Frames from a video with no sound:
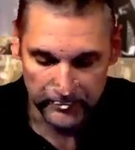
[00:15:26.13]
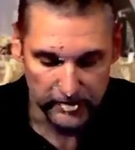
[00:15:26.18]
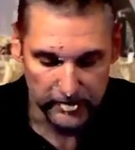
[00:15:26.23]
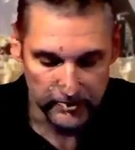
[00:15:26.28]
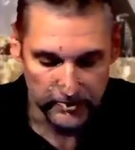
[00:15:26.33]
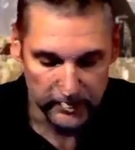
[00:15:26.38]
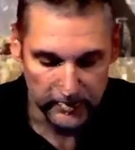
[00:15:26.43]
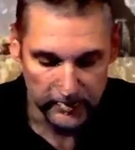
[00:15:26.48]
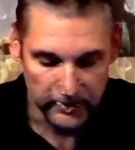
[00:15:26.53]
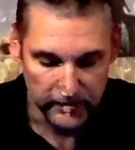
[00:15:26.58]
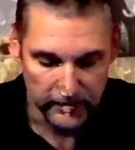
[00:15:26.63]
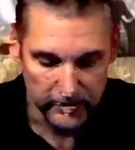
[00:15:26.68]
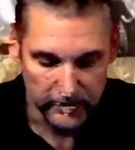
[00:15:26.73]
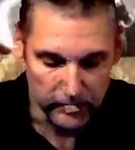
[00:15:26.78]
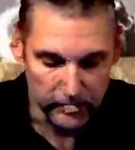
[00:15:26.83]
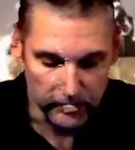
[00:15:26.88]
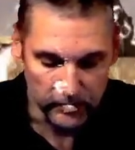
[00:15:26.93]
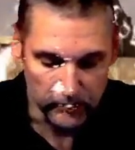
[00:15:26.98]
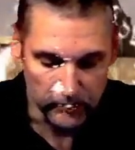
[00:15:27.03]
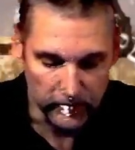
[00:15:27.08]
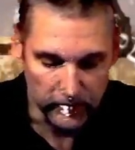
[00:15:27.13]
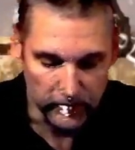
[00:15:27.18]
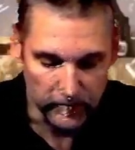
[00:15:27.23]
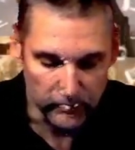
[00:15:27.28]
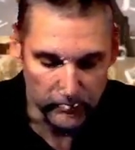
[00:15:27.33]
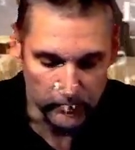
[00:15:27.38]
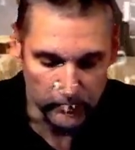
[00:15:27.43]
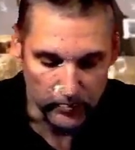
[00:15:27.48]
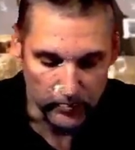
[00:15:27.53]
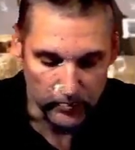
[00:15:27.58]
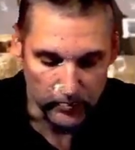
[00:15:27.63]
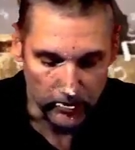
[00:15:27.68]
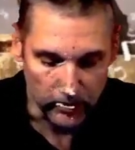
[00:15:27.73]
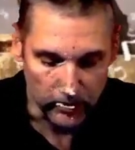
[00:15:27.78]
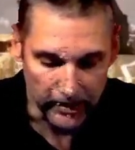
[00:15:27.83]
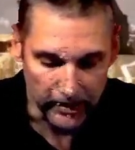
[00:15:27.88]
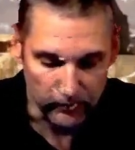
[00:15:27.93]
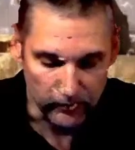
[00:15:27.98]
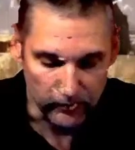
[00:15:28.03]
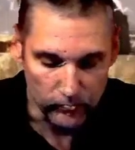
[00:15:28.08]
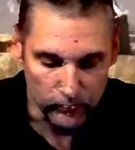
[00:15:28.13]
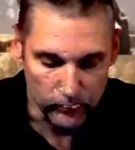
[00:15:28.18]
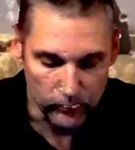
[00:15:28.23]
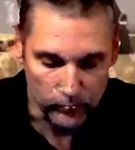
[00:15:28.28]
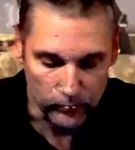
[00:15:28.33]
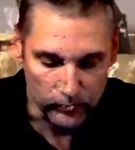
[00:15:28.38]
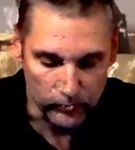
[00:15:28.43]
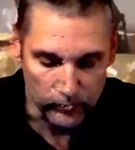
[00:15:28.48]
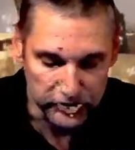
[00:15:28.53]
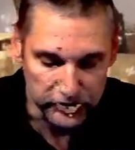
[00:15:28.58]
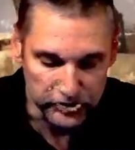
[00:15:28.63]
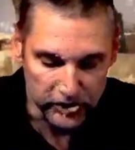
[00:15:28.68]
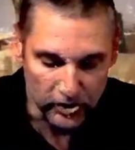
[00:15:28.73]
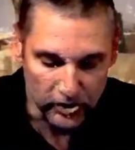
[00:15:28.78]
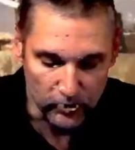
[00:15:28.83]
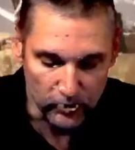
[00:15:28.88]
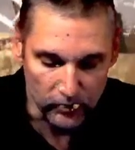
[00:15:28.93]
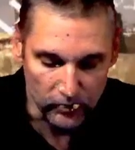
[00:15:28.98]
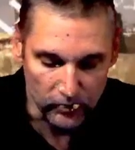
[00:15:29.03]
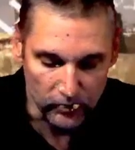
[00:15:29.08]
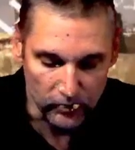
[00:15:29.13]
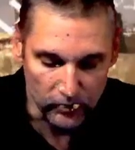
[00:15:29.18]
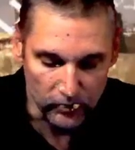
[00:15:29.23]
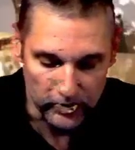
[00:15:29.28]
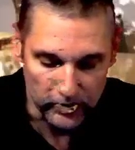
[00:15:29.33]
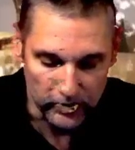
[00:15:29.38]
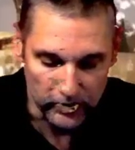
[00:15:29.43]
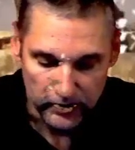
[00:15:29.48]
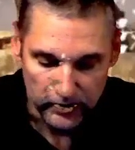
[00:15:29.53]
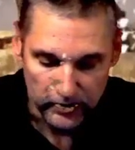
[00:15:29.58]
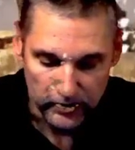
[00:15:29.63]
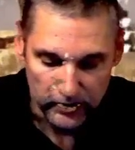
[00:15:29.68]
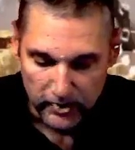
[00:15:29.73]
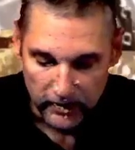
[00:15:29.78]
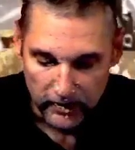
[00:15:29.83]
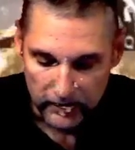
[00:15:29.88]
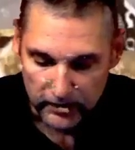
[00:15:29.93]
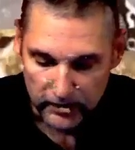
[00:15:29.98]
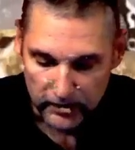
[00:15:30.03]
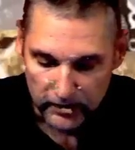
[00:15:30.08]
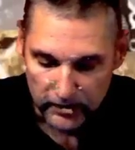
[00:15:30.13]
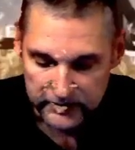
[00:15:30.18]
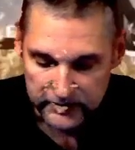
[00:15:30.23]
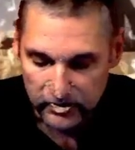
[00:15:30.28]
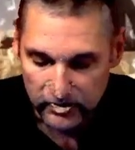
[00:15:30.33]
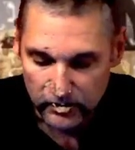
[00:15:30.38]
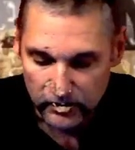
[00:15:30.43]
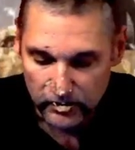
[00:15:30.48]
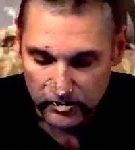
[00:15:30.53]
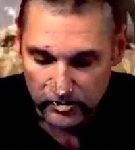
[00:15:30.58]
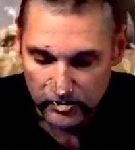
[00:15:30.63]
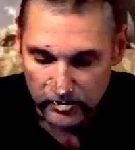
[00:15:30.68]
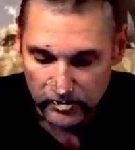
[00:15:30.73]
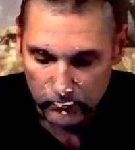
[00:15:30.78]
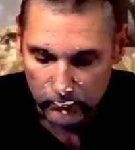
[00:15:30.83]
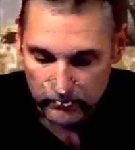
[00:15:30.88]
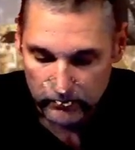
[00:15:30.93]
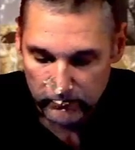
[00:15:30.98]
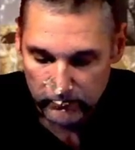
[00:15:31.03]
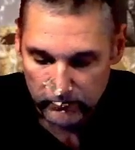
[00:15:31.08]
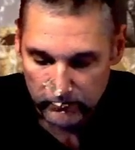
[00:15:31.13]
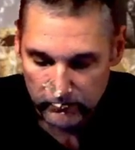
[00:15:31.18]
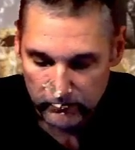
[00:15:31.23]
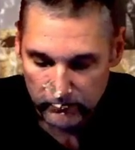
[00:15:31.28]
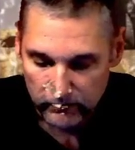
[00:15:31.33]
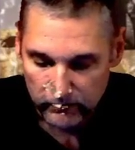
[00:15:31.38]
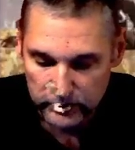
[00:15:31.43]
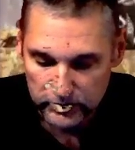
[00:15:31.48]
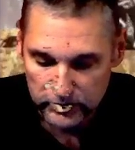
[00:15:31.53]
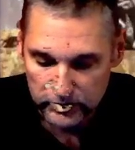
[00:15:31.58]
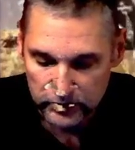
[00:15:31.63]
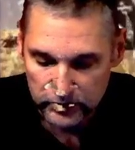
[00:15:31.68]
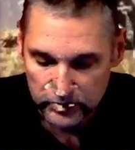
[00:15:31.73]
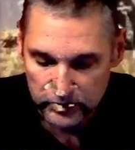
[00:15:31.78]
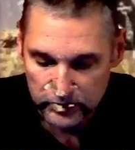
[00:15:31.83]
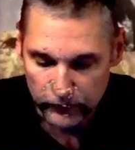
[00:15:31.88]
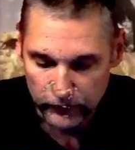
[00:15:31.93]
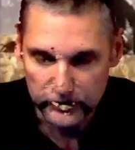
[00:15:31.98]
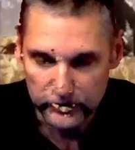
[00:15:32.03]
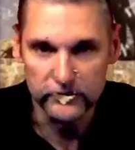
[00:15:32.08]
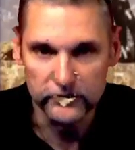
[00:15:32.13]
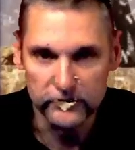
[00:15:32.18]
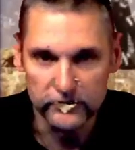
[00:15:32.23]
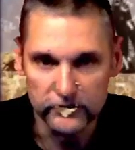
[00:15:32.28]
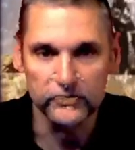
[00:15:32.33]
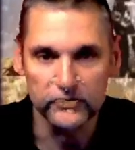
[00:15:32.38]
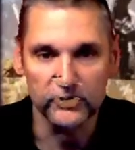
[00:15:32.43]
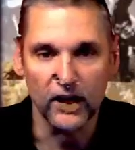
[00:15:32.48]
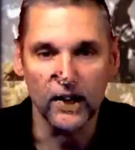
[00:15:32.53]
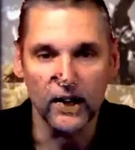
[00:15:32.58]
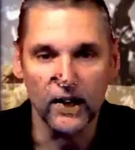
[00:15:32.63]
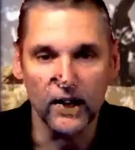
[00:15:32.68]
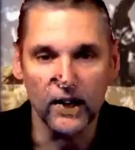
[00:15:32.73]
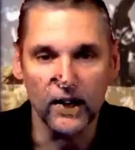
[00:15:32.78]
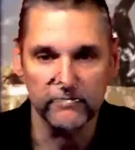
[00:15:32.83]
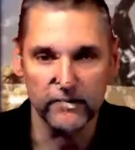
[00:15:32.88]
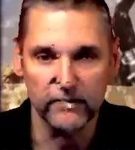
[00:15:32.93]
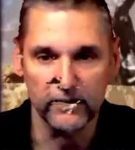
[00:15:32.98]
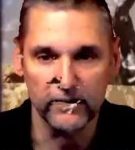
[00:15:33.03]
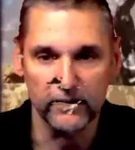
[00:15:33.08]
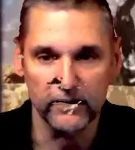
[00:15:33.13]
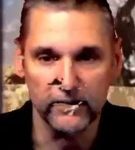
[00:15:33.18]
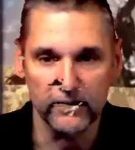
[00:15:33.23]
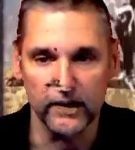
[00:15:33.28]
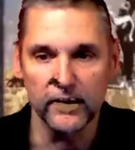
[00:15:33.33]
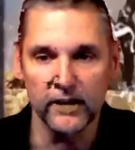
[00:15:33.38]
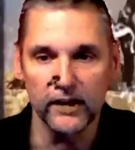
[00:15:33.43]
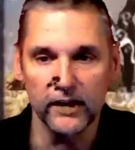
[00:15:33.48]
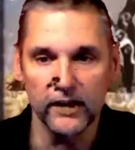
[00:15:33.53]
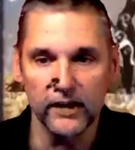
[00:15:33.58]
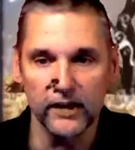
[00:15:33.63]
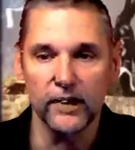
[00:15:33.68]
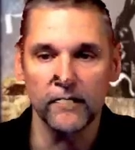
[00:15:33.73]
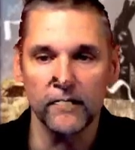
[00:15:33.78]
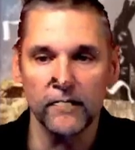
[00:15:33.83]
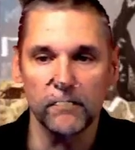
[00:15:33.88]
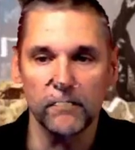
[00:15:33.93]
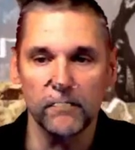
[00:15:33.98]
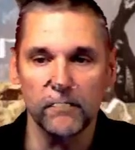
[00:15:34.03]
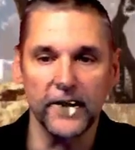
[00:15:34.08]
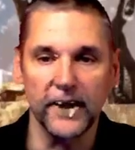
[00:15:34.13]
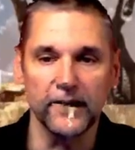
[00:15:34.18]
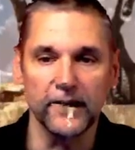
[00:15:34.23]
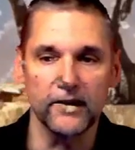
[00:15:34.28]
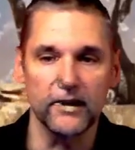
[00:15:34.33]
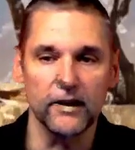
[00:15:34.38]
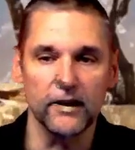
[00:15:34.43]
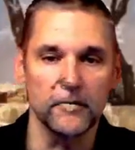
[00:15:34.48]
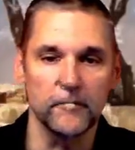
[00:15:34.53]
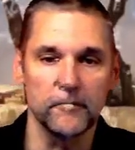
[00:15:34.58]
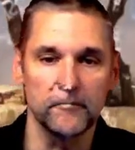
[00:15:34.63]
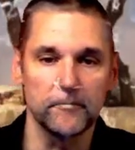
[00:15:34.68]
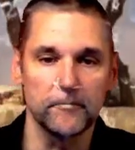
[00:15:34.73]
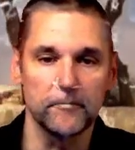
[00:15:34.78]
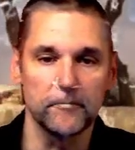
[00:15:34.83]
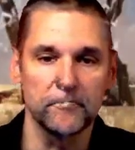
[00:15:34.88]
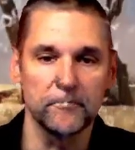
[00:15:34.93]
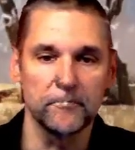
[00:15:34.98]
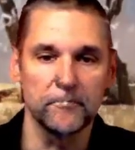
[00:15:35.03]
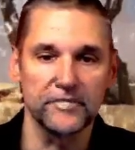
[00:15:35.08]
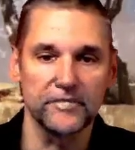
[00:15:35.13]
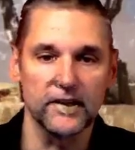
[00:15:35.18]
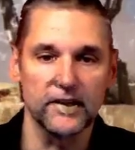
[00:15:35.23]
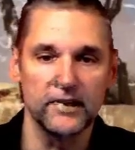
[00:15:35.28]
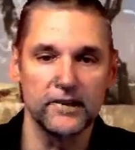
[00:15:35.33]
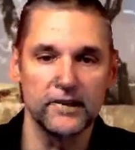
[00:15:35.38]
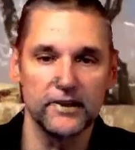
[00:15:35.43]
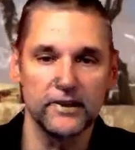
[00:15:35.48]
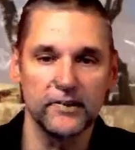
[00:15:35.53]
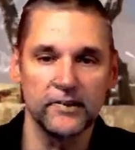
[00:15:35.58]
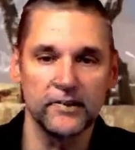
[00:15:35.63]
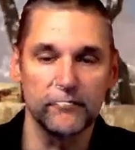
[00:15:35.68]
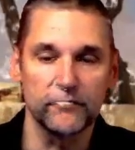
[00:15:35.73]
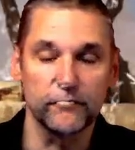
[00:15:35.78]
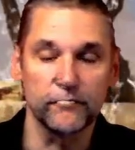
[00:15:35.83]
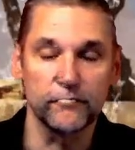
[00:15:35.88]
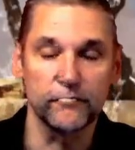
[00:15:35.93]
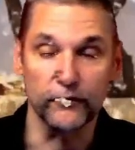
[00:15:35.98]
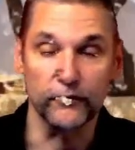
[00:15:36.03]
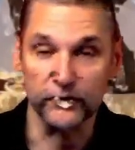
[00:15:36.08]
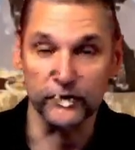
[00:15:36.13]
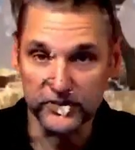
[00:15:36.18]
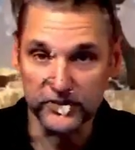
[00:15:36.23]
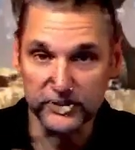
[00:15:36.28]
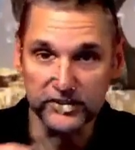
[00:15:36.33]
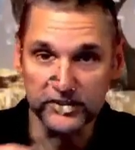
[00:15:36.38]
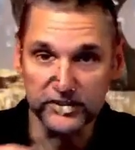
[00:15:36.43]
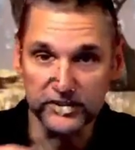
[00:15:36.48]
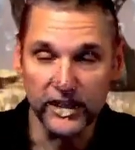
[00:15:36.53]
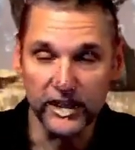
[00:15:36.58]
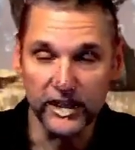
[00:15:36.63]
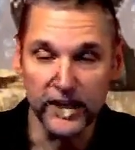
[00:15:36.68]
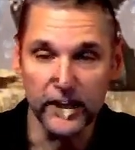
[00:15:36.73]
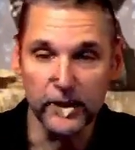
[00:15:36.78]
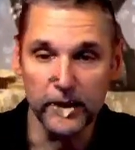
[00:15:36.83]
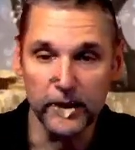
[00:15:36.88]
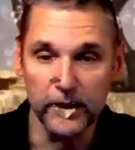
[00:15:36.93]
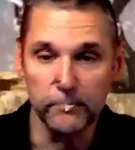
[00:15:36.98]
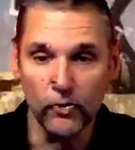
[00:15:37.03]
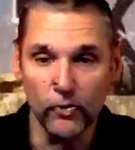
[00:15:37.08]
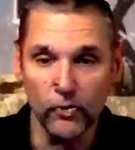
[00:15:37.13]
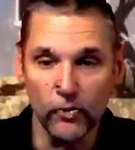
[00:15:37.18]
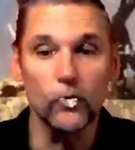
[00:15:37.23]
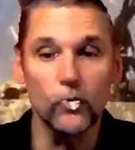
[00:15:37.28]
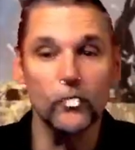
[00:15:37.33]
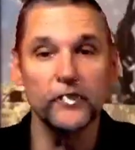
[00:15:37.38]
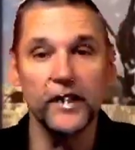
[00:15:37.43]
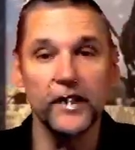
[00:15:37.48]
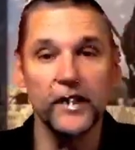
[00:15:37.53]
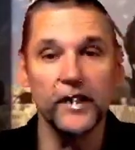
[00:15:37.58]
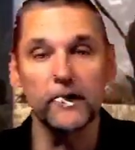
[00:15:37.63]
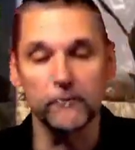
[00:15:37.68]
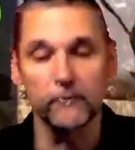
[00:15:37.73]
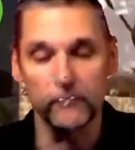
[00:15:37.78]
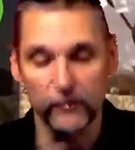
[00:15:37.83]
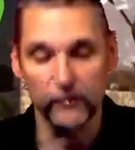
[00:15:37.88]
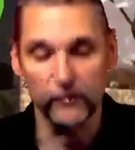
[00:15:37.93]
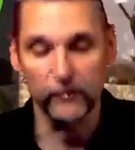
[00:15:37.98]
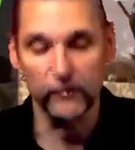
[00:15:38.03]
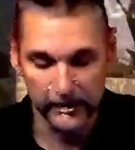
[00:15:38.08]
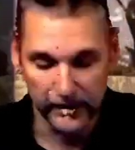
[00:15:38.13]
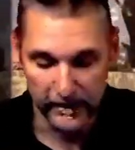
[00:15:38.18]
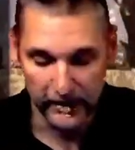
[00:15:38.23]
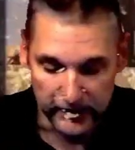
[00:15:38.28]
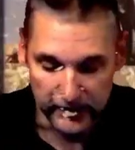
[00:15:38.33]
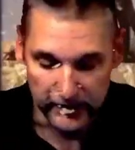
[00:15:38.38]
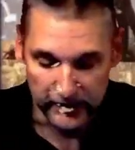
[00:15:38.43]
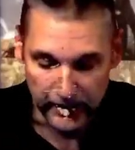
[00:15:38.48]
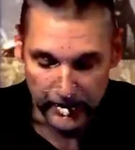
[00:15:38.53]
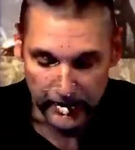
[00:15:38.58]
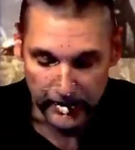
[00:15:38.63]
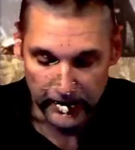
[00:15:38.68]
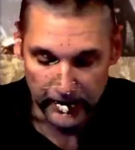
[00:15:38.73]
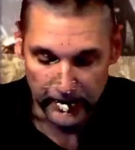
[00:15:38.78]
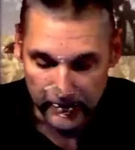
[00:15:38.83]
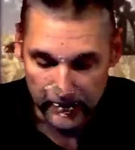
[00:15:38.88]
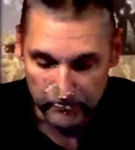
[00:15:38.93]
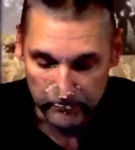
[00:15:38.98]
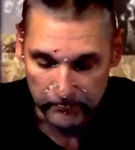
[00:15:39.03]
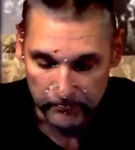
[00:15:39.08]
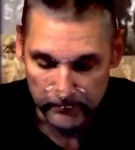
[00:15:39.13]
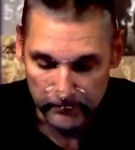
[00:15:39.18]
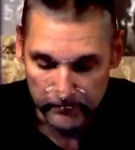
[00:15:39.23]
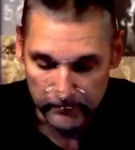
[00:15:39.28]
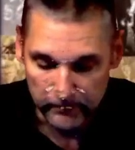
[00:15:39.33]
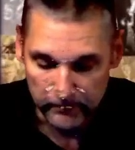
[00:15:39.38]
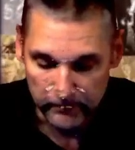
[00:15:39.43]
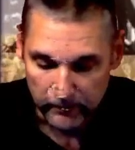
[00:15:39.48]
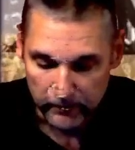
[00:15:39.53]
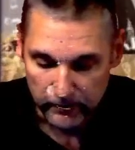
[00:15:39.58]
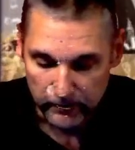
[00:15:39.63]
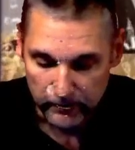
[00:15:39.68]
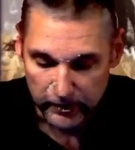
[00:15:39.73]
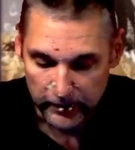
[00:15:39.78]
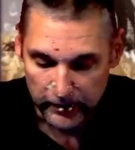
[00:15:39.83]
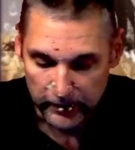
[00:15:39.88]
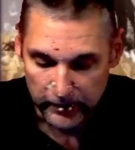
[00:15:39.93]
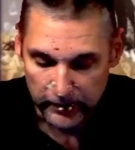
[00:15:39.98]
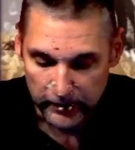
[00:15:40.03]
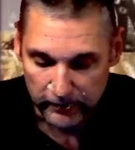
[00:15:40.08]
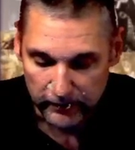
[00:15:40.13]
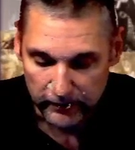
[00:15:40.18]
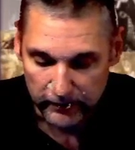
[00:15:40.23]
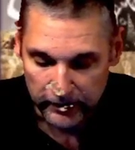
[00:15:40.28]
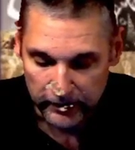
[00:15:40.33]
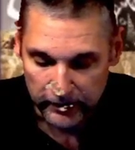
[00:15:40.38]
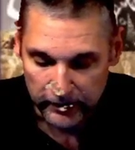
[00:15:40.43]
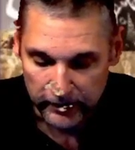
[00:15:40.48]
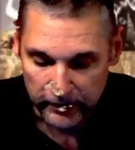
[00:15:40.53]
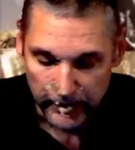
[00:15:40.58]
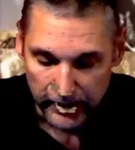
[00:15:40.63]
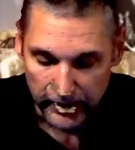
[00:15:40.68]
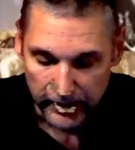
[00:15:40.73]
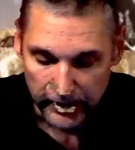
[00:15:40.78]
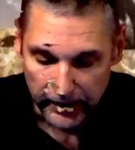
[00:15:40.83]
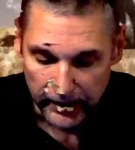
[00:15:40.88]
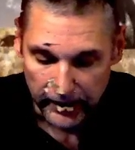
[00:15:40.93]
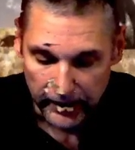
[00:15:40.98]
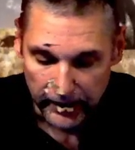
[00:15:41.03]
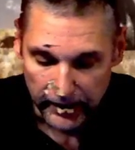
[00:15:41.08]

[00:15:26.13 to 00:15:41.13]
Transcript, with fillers: he was, um, yeah, Rishon, Letzion, right? He was the first to Zion, right? And that uh, first to say, behold, behold them, right? Hine hinam, right? Right here. And